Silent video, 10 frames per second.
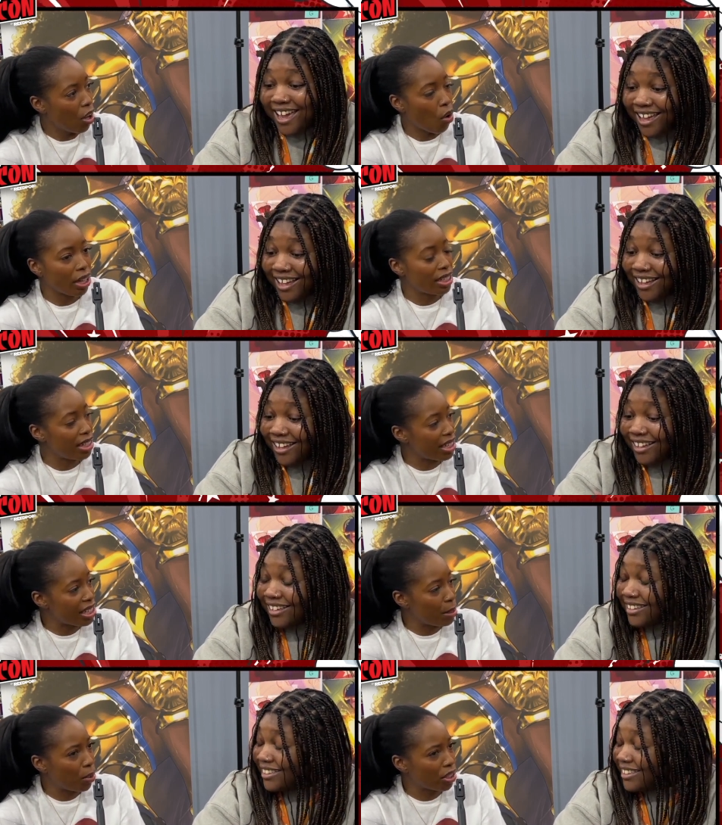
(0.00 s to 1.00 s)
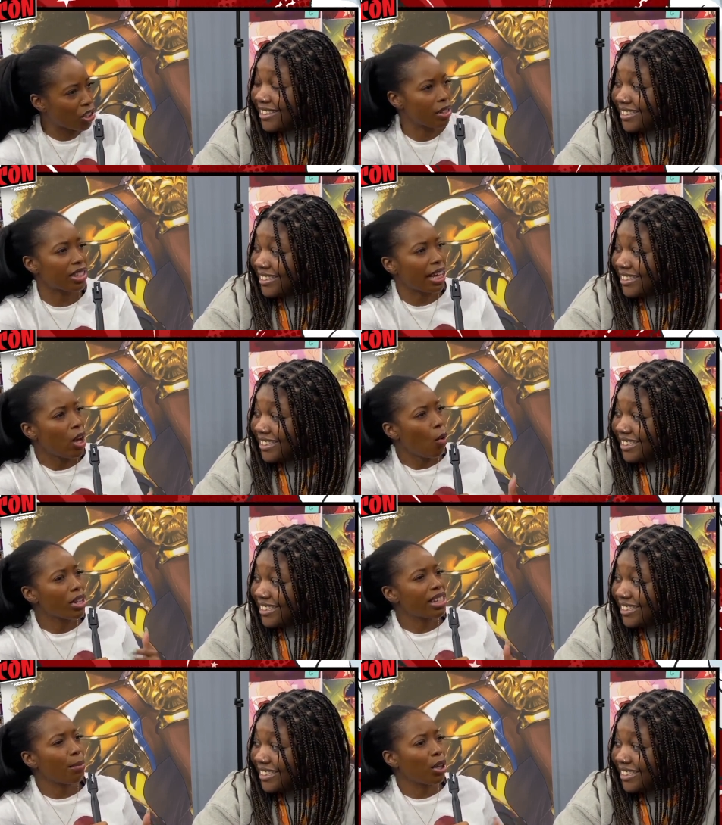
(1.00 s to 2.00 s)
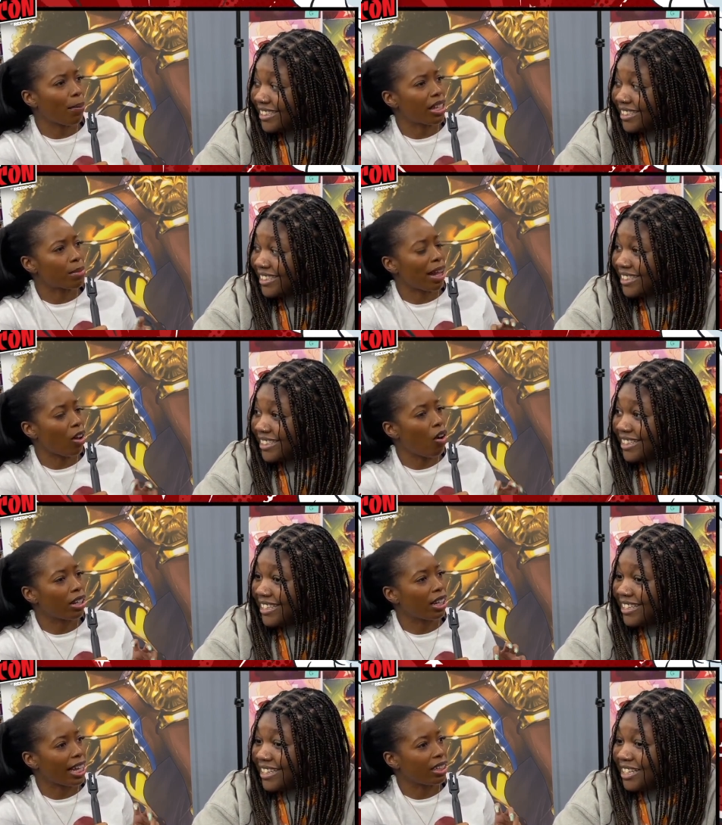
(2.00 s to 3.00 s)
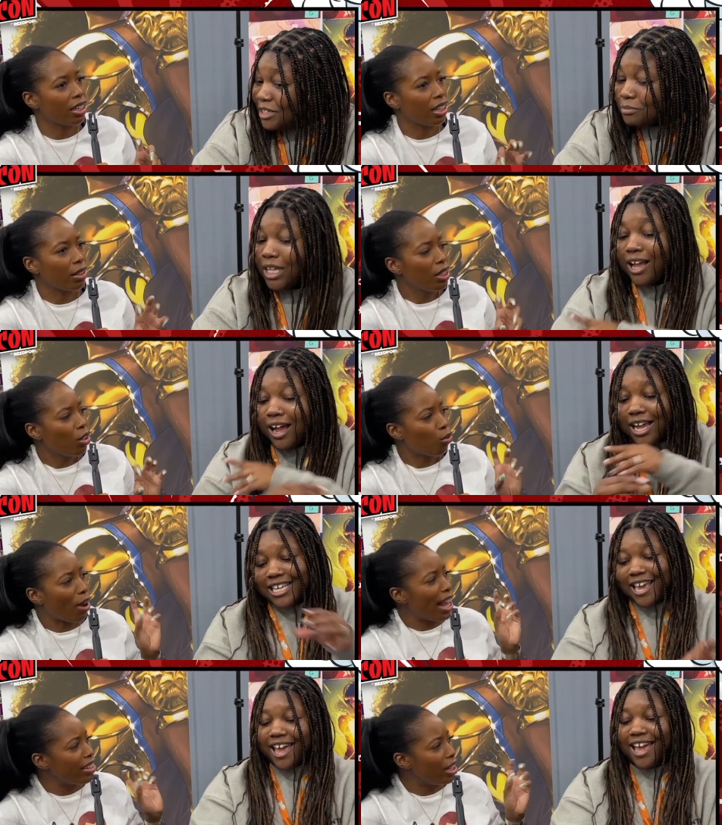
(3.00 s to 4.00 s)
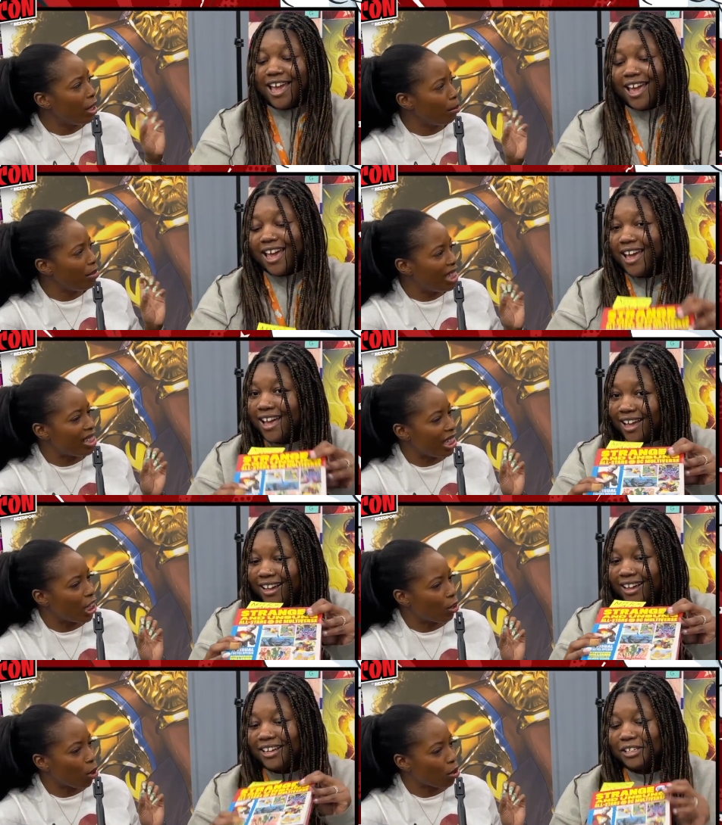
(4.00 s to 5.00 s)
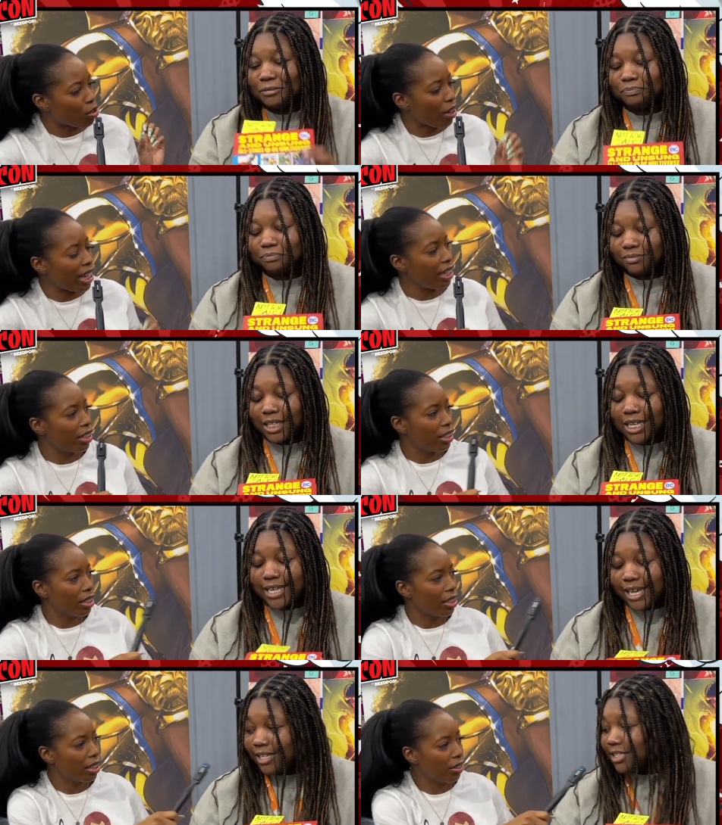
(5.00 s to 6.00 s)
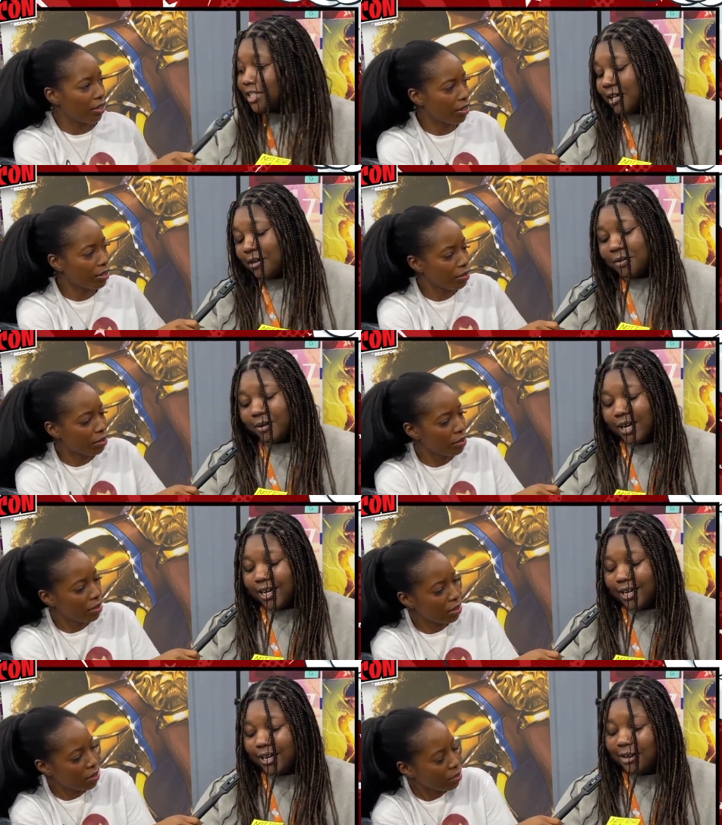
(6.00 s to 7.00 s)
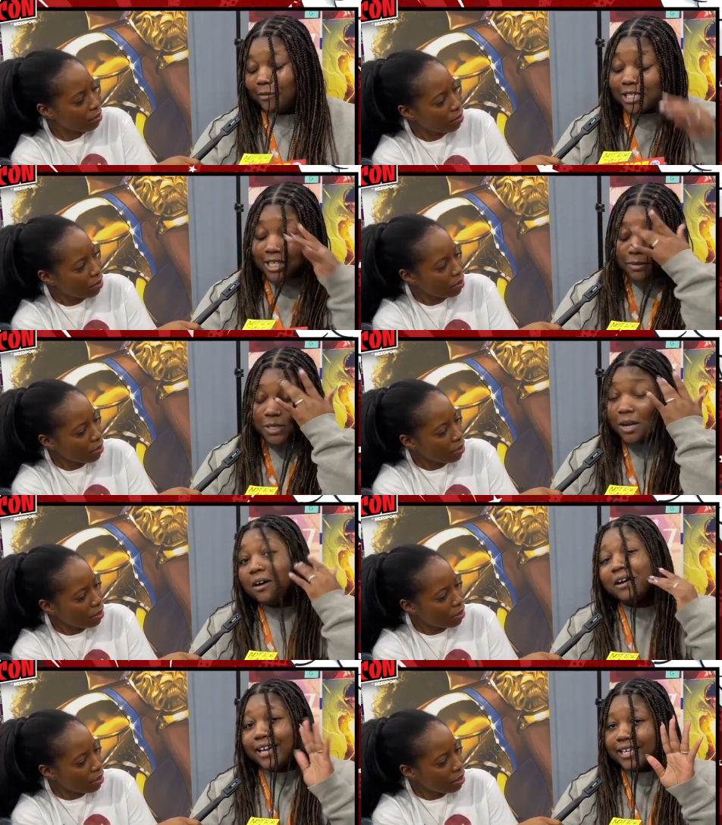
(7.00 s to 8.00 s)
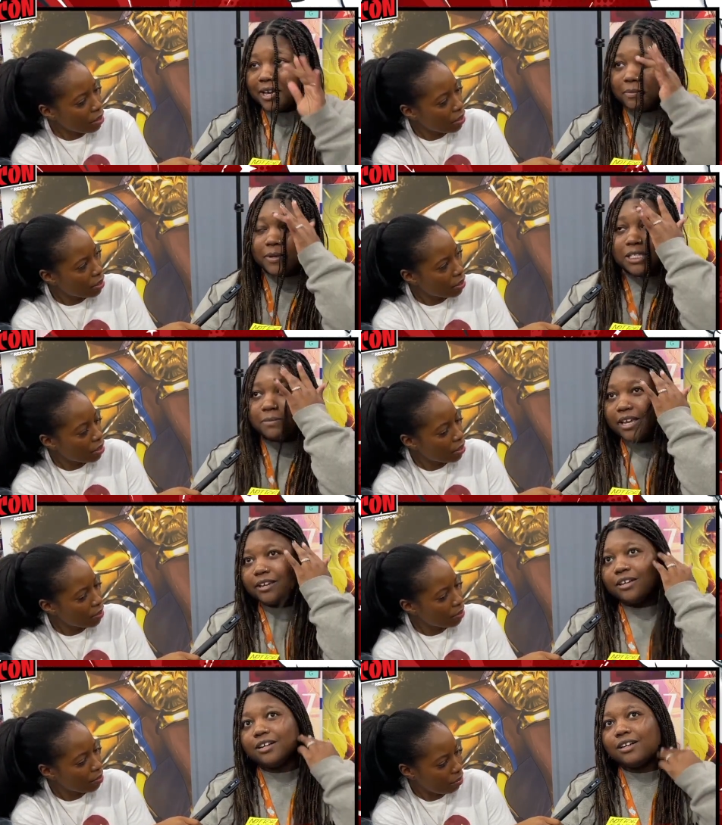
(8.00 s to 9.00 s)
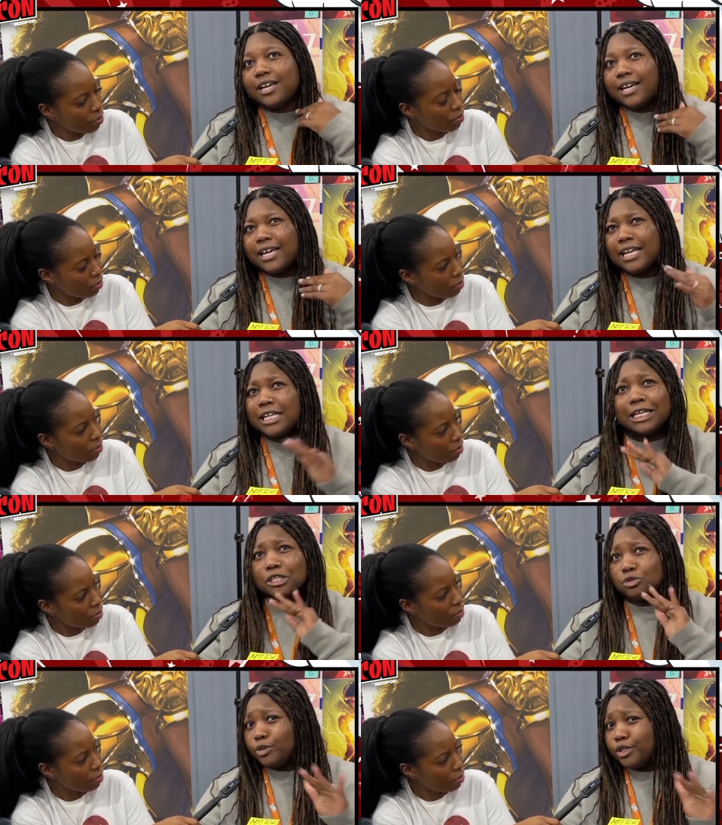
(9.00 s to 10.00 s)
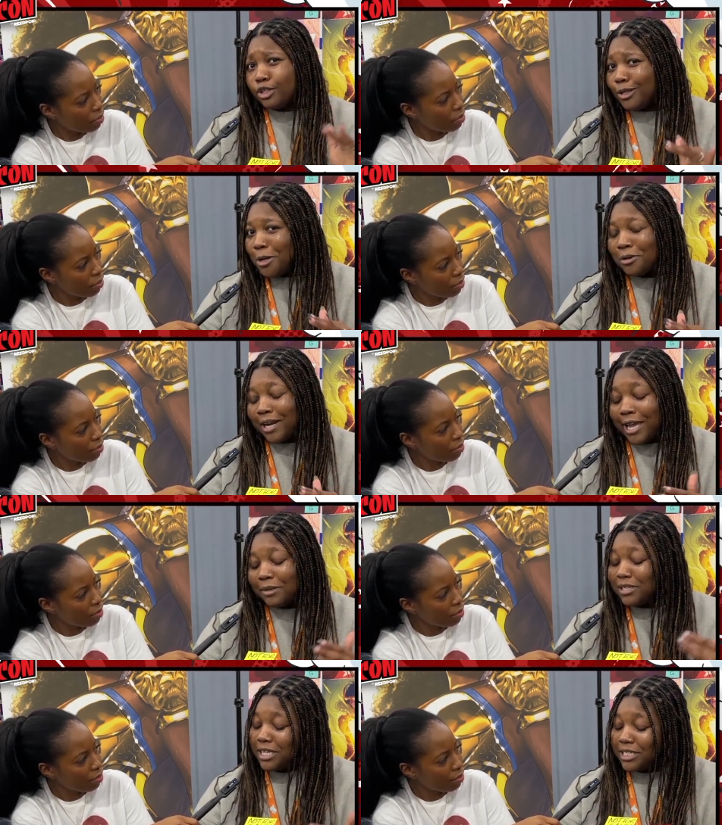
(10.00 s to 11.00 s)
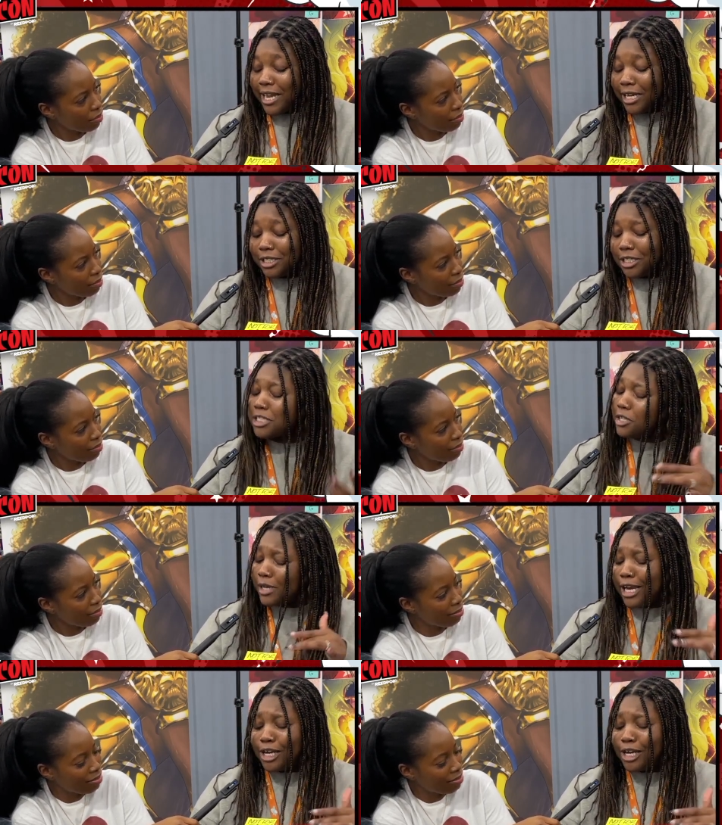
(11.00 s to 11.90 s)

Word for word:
Speaker 1: on the D C book. So it's like, what's that book about? It's about all the, like, the random D C heroes, right? Yeah,
Speaker 2: so uh, originally it was called Heck Yeah, Peacemaker, mm-hmm. and it had, like, this real long name. So they changed it. It's still kind of